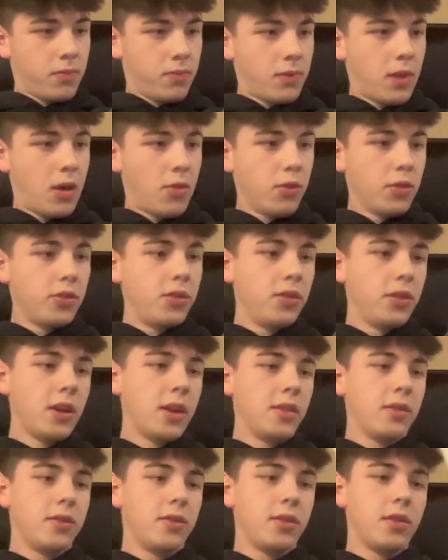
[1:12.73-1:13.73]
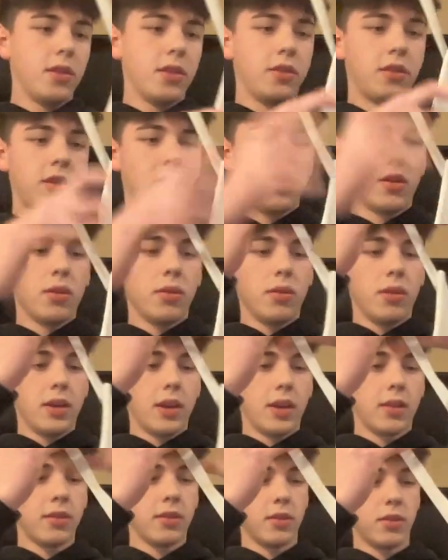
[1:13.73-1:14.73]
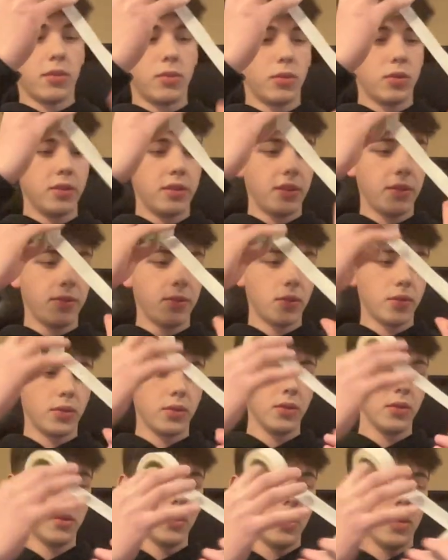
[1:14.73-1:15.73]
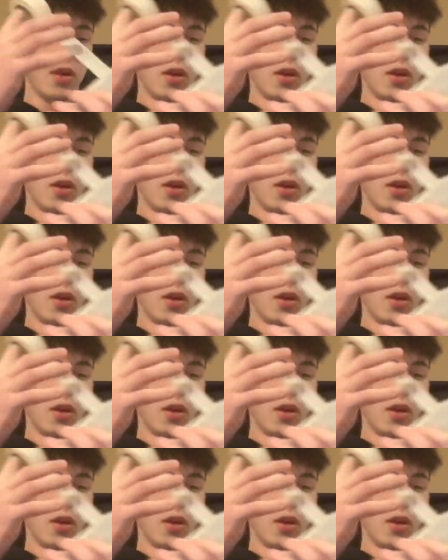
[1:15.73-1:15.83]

Now once you get to the toe, it gets a little more difficult.